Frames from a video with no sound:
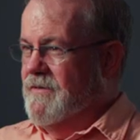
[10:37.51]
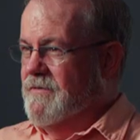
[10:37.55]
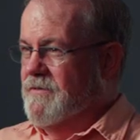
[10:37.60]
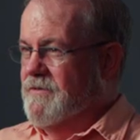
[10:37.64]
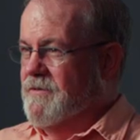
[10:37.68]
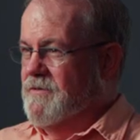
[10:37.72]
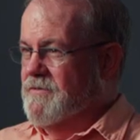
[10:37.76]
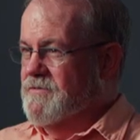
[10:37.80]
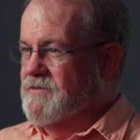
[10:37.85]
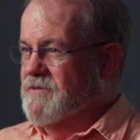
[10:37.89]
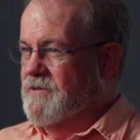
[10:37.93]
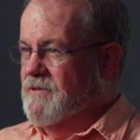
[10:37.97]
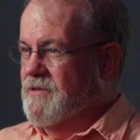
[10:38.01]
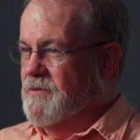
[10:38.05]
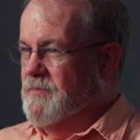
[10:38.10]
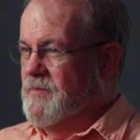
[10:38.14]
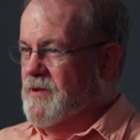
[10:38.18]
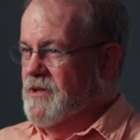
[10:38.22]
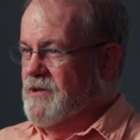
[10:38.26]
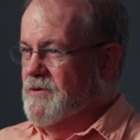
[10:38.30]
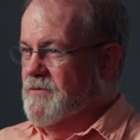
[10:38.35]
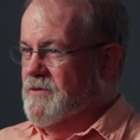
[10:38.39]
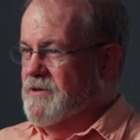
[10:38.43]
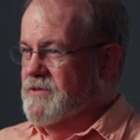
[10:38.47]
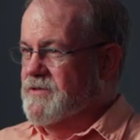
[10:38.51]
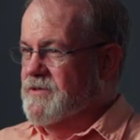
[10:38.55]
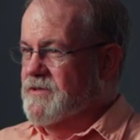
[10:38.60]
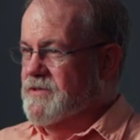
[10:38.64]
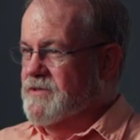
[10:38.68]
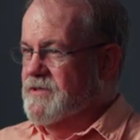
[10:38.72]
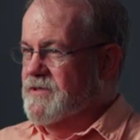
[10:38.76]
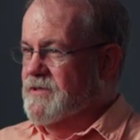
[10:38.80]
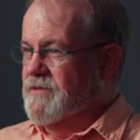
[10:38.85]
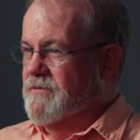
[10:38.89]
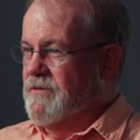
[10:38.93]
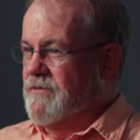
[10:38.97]
Those are the big
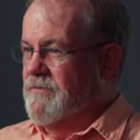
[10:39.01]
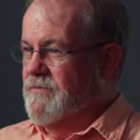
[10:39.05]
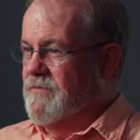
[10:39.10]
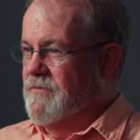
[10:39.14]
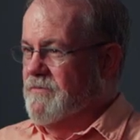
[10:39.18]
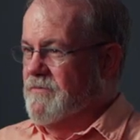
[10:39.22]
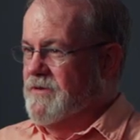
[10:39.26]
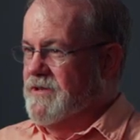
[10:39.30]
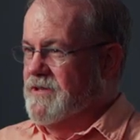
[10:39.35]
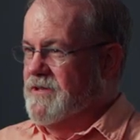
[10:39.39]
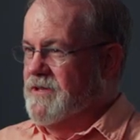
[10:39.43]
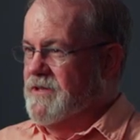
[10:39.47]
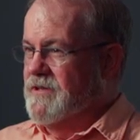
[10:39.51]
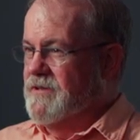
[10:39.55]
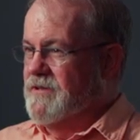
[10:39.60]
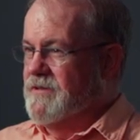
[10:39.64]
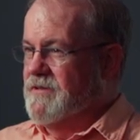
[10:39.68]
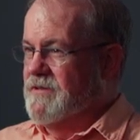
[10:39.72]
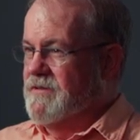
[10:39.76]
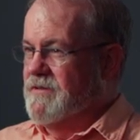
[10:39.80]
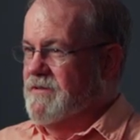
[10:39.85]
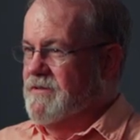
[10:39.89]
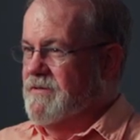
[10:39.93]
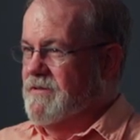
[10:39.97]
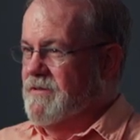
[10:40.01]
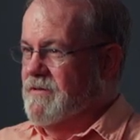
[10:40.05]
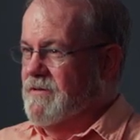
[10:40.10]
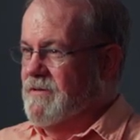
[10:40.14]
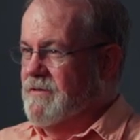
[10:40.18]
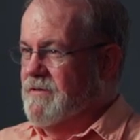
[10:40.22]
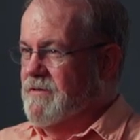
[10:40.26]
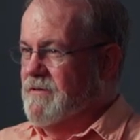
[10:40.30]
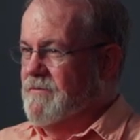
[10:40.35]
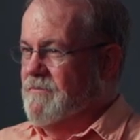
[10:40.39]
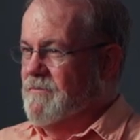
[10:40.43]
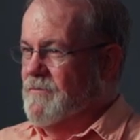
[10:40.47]
questions. So we, we need
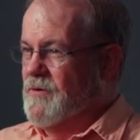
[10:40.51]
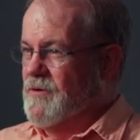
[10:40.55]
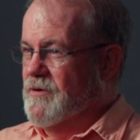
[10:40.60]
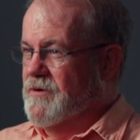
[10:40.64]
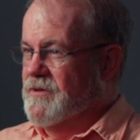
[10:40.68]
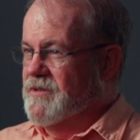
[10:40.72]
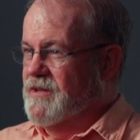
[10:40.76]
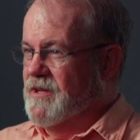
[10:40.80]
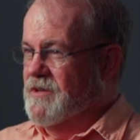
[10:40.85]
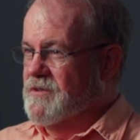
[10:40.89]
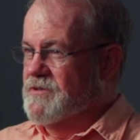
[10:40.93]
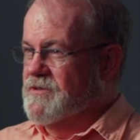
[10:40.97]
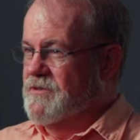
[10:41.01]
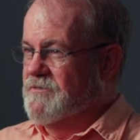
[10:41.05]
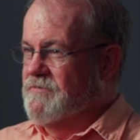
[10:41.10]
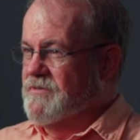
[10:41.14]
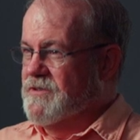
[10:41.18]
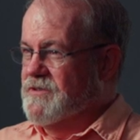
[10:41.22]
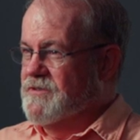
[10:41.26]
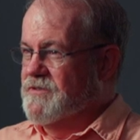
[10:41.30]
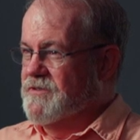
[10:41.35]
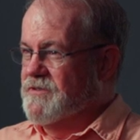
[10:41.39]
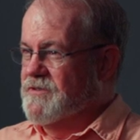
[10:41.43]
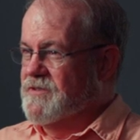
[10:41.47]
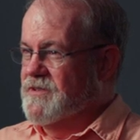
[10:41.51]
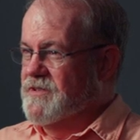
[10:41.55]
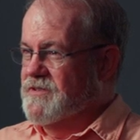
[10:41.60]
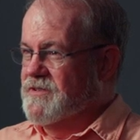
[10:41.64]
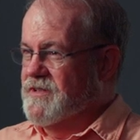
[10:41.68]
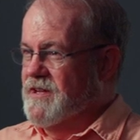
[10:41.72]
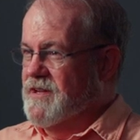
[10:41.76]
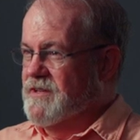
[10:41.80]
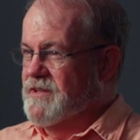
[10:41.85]
more intelligent research that's